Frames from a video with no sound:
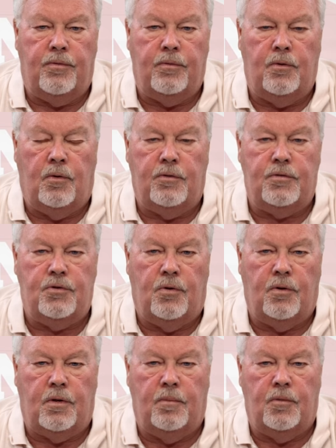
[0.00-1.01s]
with the North
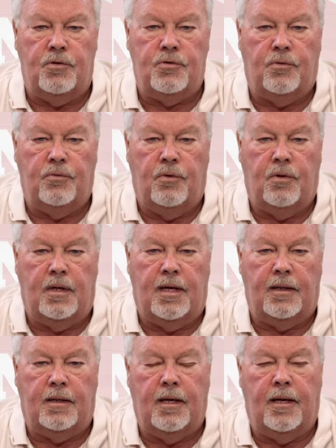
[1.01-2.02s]
Shore Commercial Door
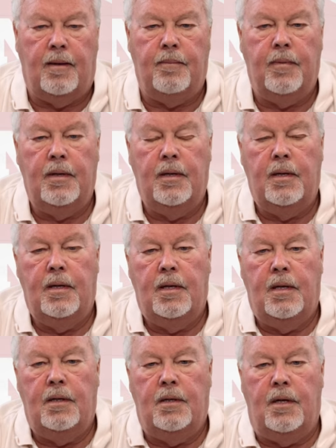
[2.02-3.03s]
dot com.
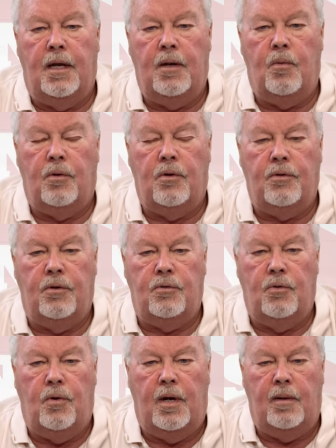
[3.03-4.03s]
Today we're going to
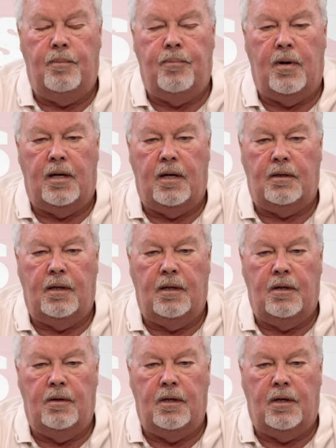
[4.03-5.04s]
do a product
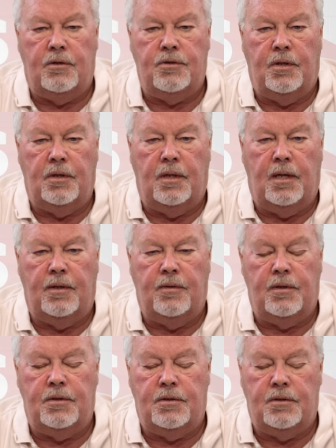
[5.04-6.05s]
introduction, and
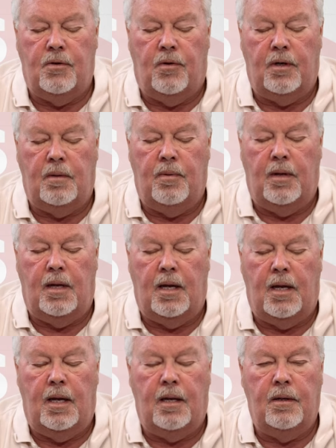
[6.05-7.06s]
this is going to be
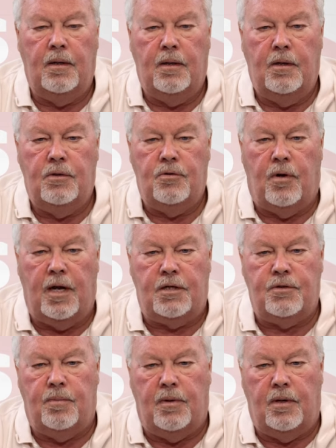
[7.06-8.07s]
a
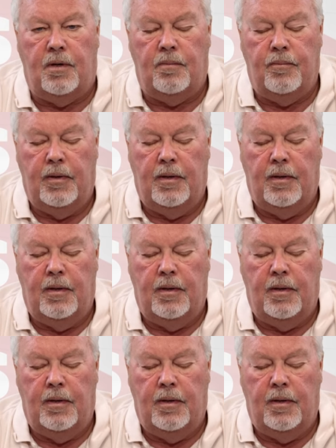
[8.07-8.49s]
transmitter.